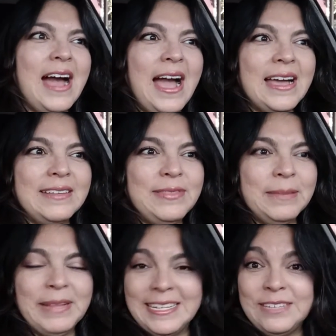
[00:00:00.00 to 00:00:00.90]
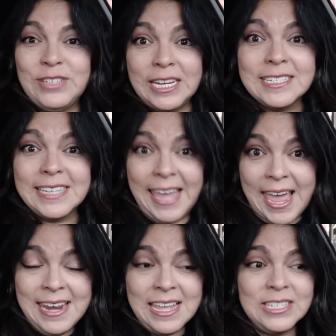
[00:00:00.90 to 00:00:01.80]
the plans have changed
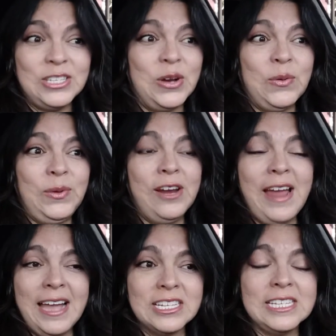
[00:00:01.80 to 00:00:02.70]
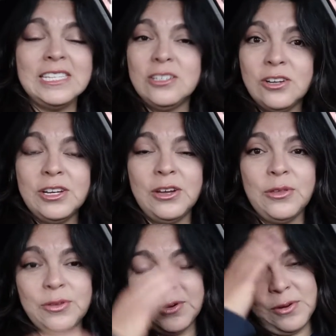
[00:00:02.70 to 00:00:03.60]
again, so we are actually still going to
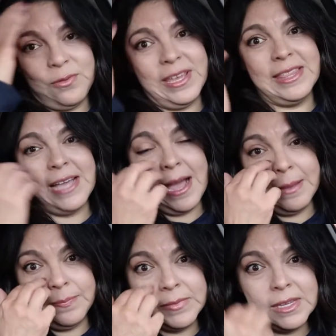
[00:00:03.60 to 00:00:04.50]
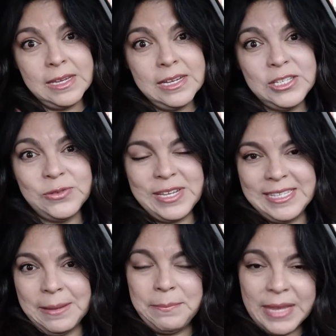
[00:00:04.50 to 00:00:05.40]
go through with doing
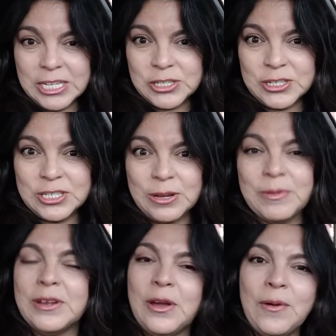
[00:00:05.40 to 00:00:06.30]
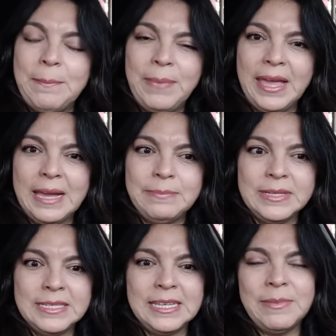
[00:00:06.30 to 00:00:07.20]
some pictures. So I'm going to go and pick up
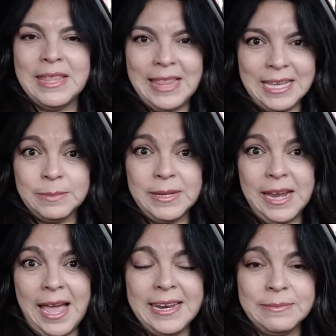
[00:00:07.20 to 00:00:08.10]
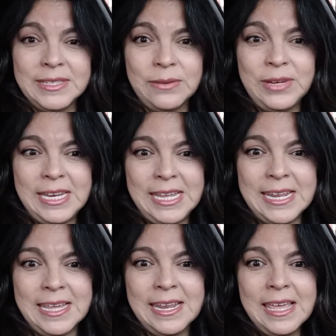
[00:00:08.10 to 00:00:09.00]
some of the last minute items that we
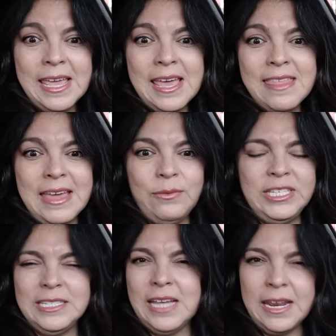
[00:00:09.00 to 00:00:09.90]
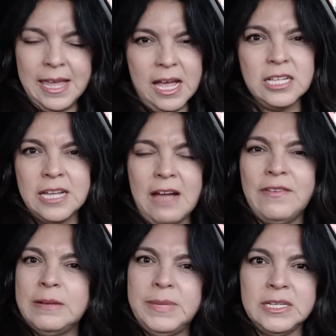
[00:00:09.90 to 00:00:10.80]
needed, that we just kind of held
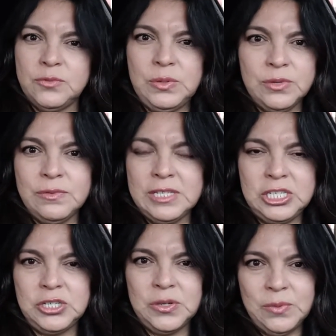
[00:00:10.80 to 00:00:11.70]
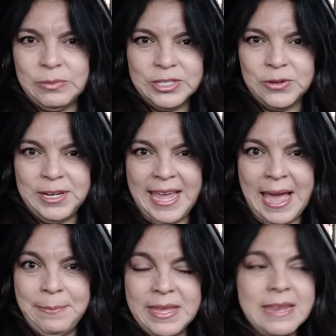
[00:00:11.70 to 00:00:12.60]
off on because we weren't really sure what was going to
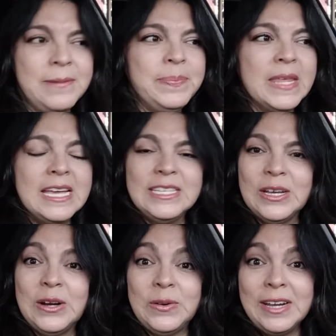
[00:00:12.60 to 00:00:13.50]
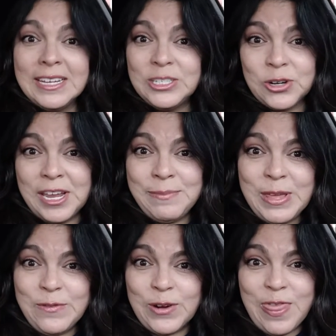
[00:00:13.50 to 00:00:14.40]
happen. So join
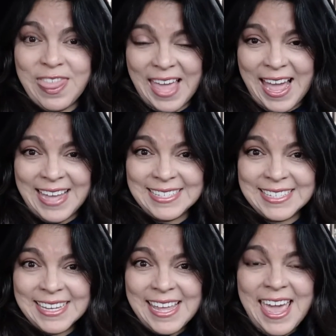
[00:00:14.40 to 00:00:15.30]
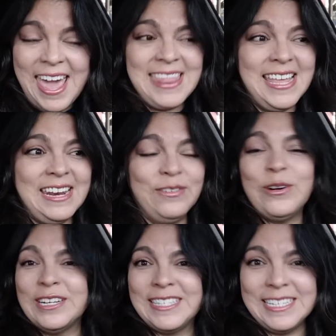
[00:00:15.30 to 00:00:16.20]
me for that, and then of
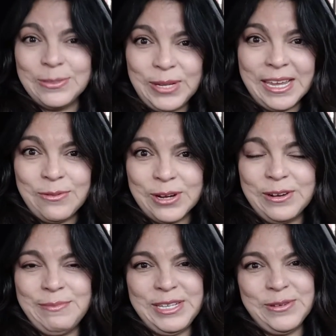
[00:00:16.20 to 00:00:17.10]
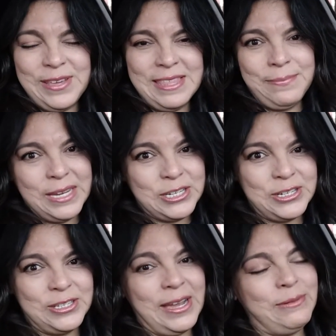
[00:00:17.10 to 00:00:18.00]
course this weekend we're going to be doing the
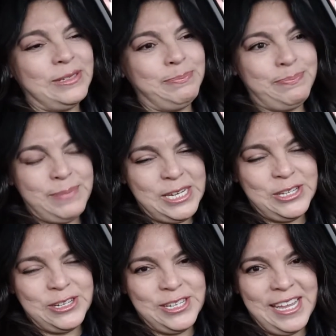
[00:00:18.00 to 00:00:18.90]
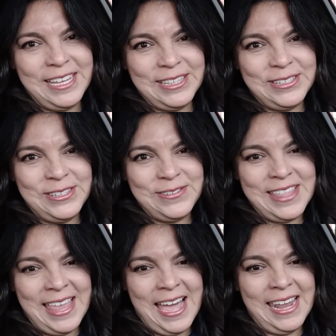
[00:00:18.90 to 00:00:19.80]
picture, so I will be sure to include you
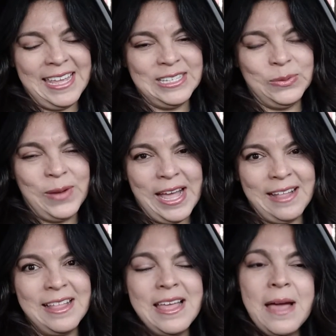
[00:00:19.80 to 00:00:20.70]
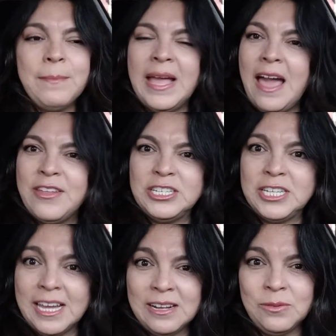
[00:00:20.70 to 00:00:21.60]
in that as well. My other
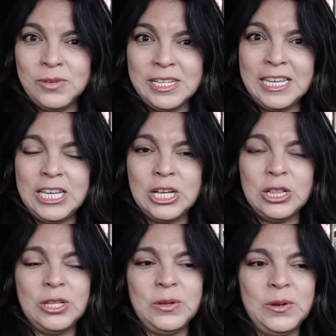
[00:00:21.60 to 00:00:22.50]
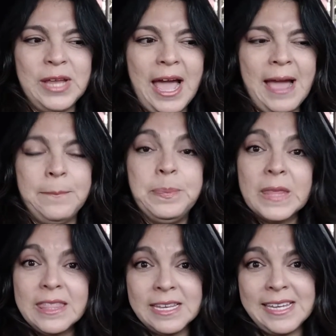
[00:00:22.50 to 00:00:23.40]
channel will include
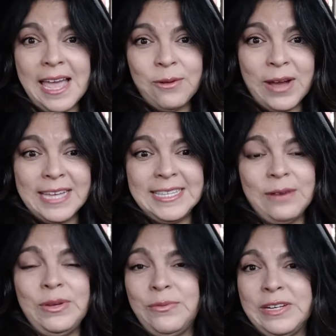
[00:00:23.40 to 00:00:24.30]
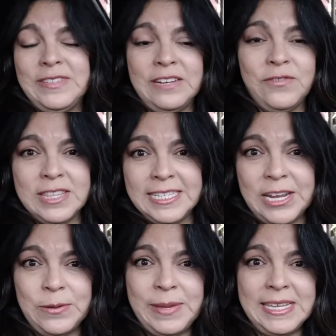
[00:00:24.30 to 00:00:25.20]
the DIYs that we would have done for the
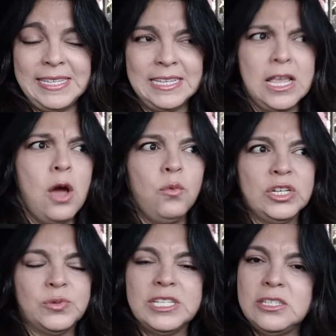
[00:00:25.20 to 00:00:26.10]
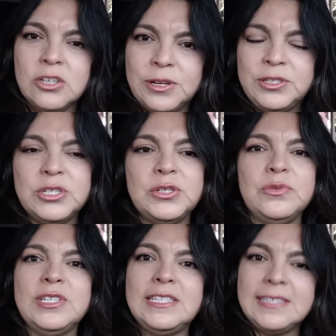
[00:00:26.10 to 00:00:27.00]
centerpieces, which we're still going to do
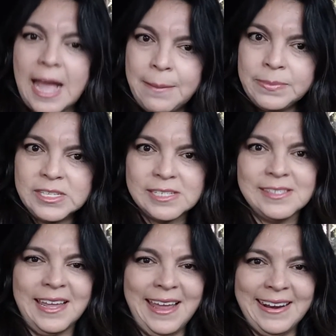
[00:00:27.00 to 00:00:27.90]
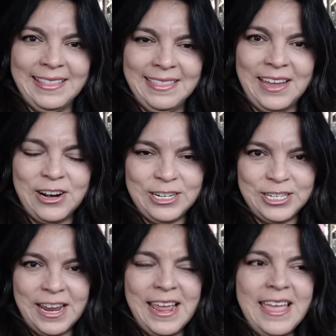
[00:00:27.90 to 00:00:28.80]
some, just not at a large